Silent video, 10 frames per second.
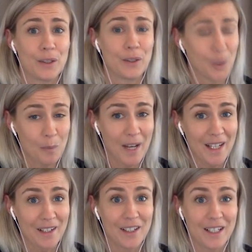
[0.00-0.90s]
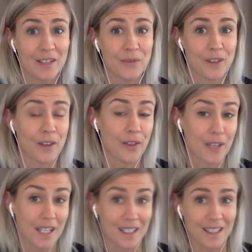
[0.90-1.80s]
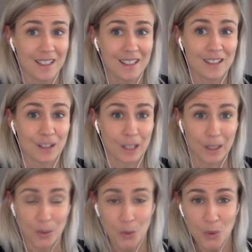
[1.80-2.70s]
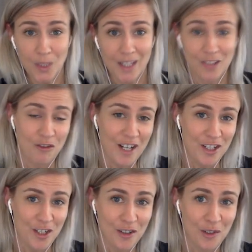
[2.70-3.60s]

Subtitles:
No matter if the thing is a clue, a treasure,